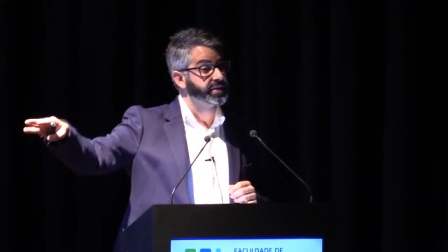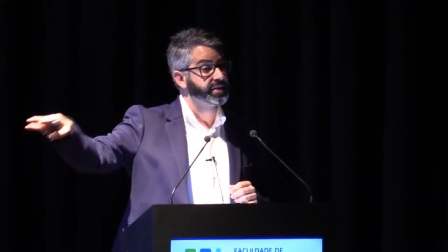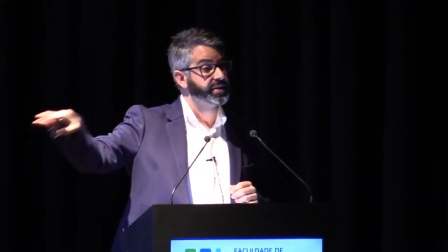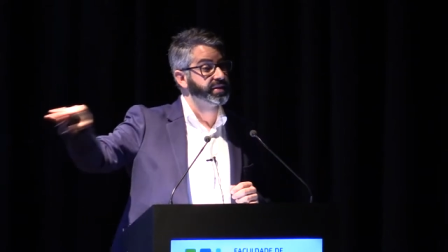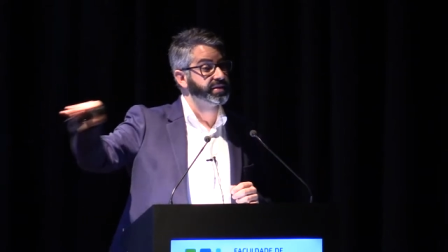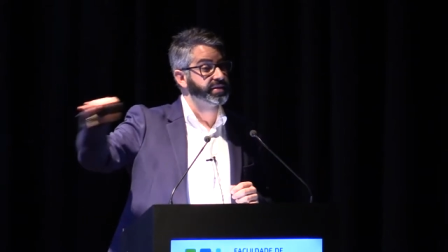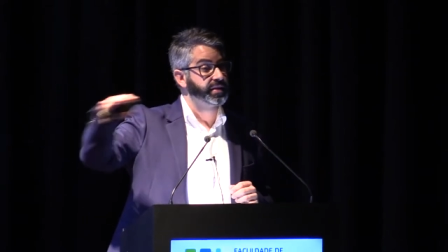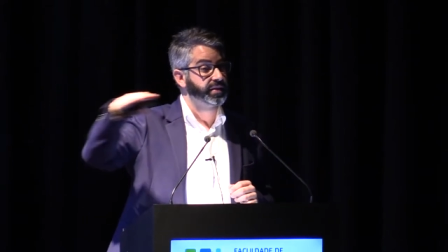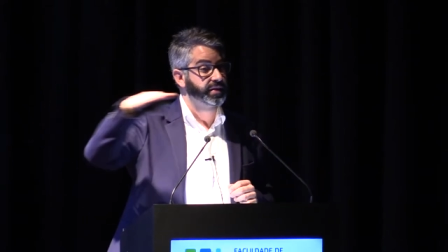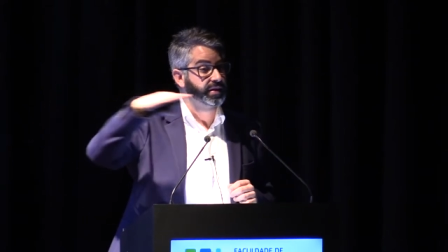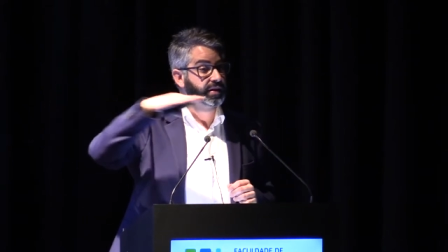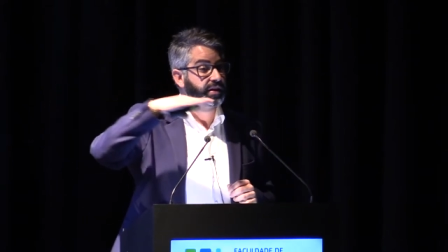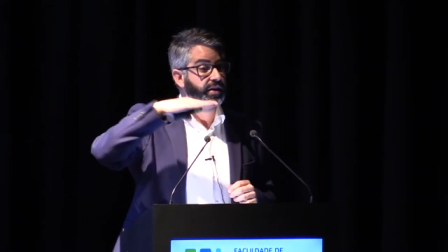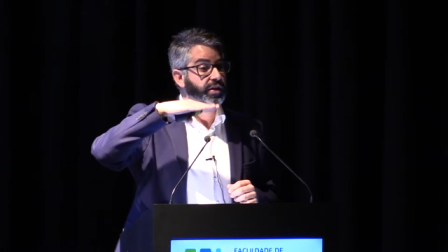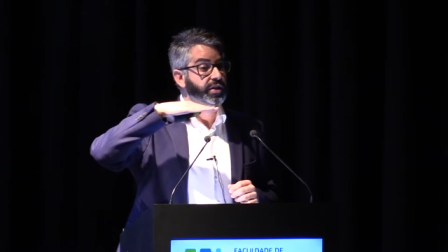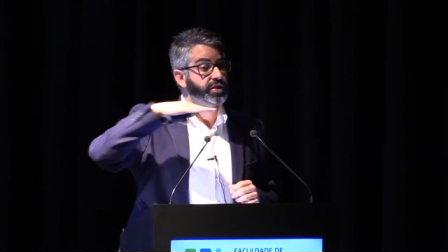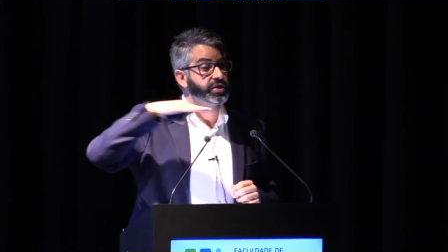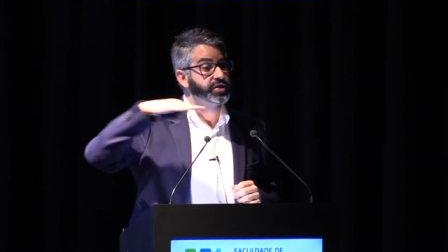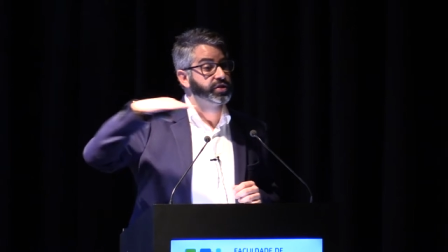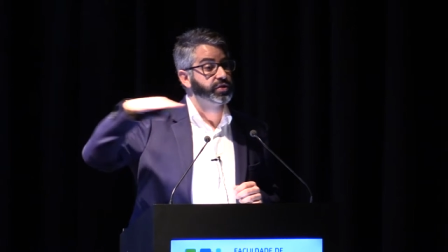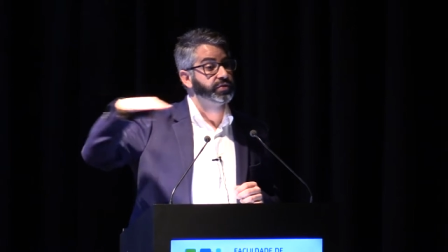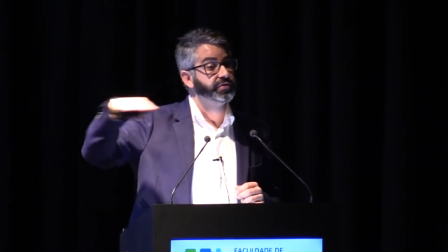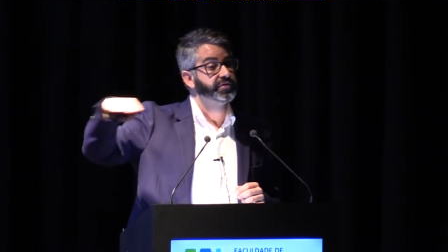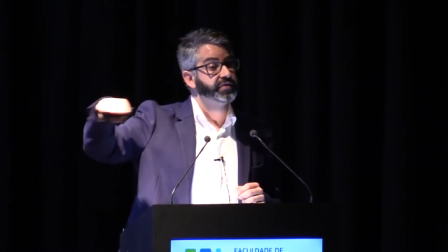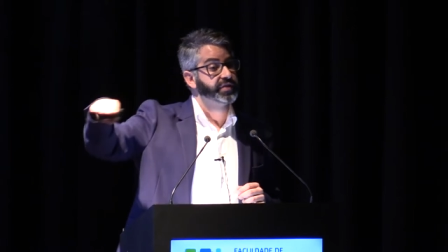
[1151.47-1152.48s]
These are
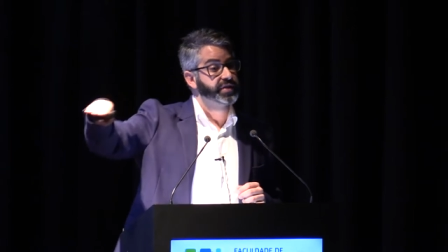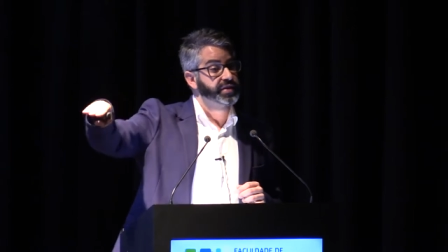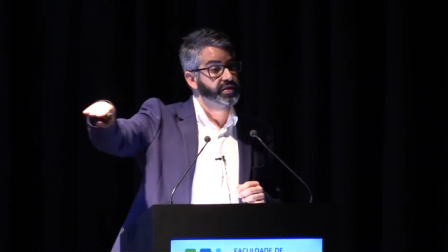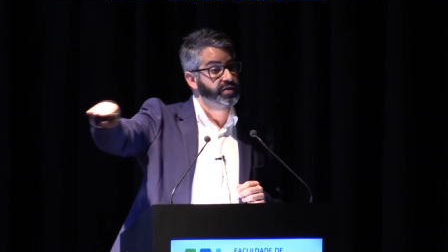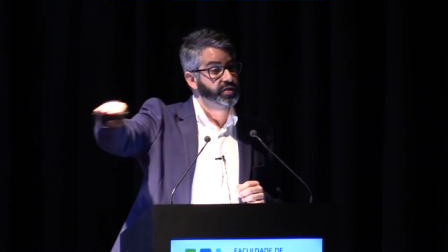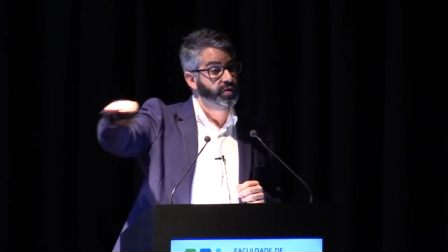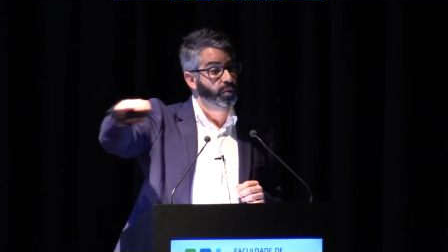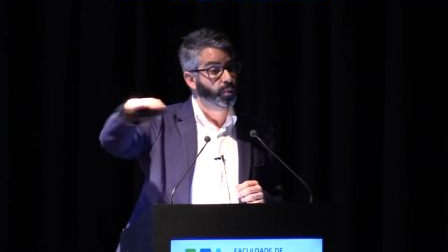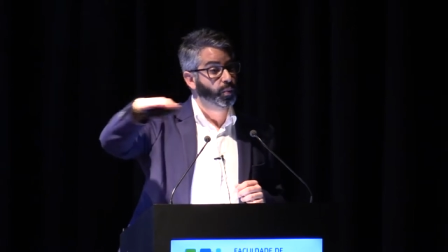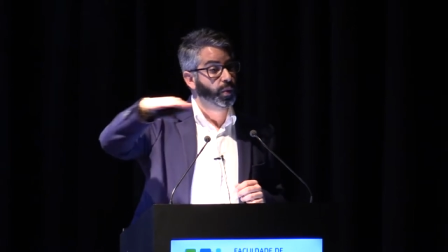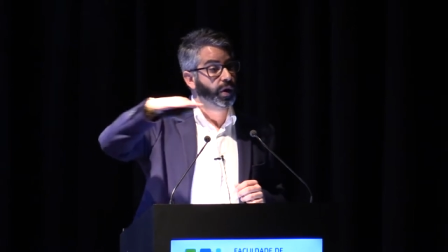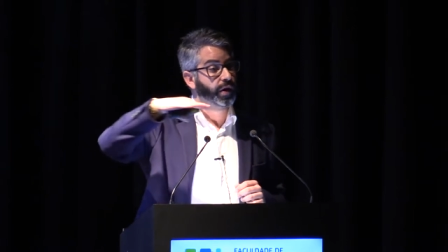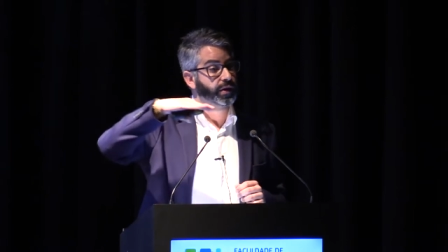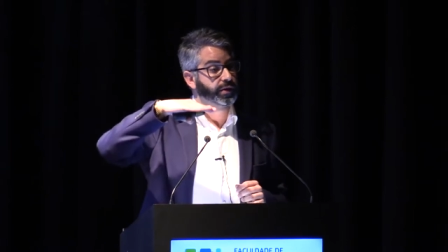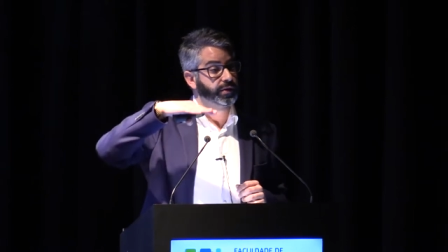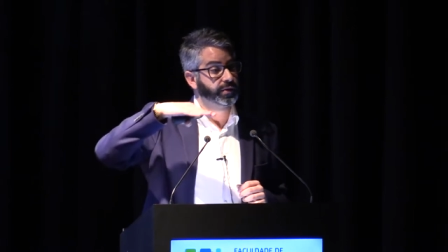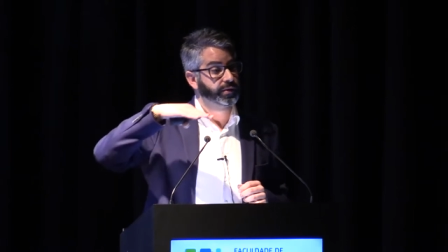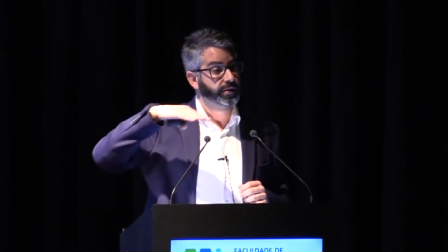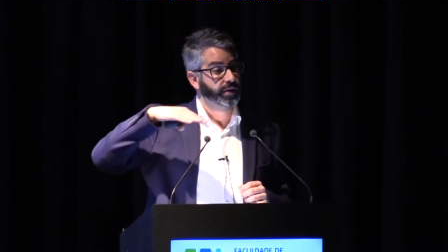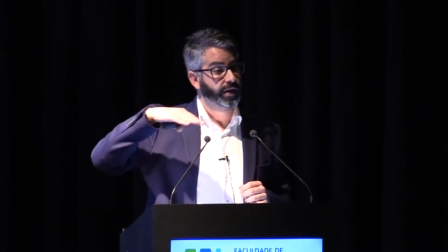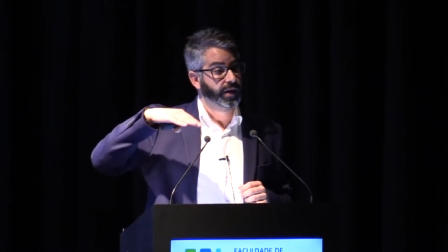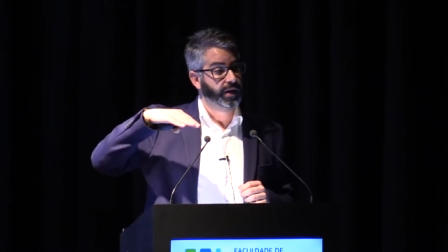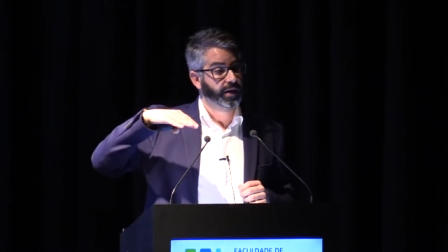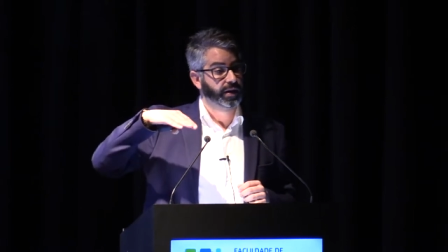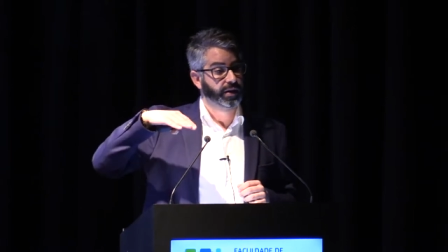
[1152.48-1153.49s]
surface
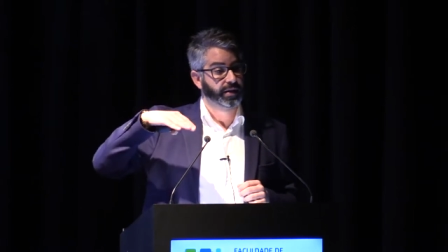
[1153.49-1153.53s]
water